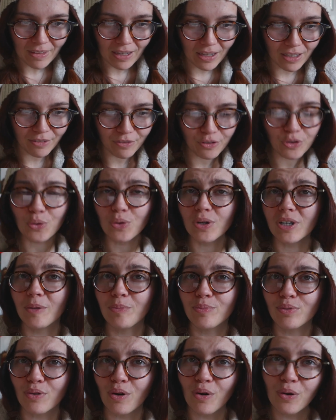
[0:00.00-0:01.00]
if you're a
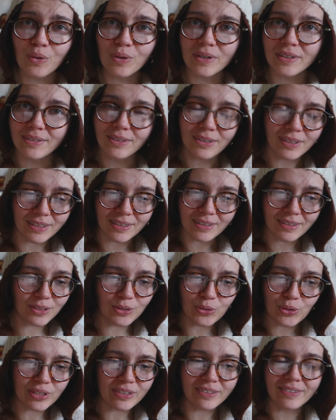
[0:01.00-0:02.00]
pro and you
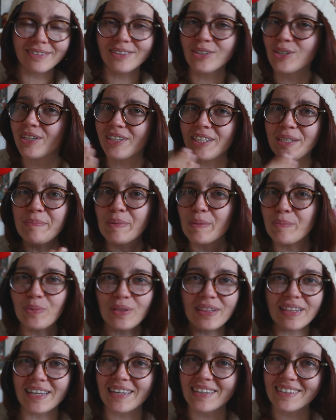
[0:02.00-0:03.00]
can keep up
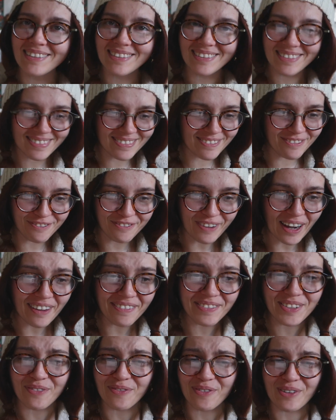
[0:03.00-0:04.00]
with like
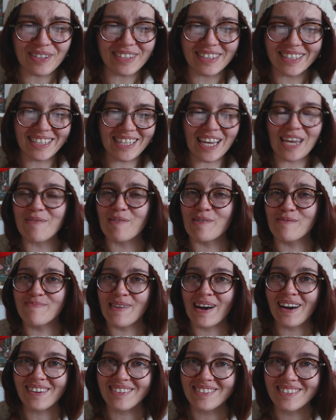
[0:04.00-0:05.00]
5 different cable
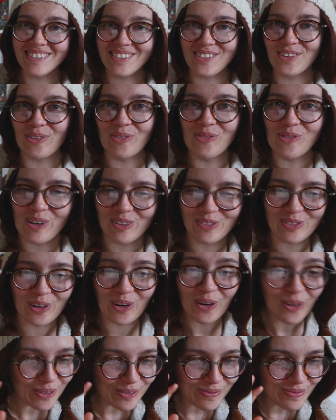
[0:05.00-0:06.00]
patterns on one
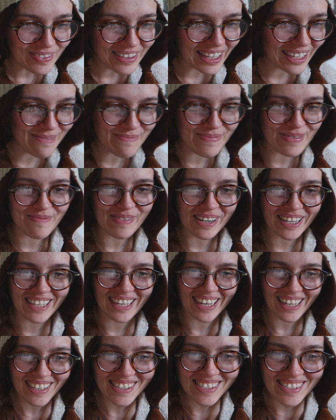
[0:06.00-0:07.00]
row, like be my
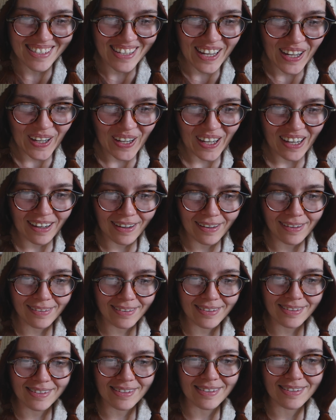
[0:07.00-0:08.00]
guest.
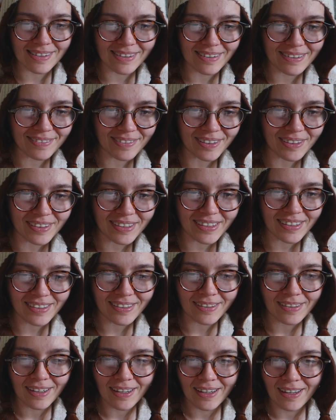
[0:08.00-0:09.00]
This is a
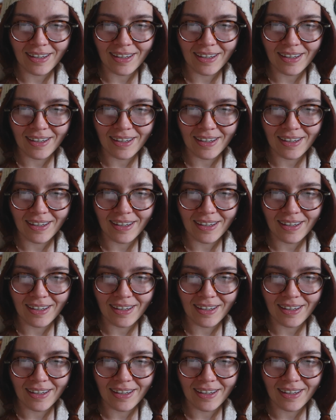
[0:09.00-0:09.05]
very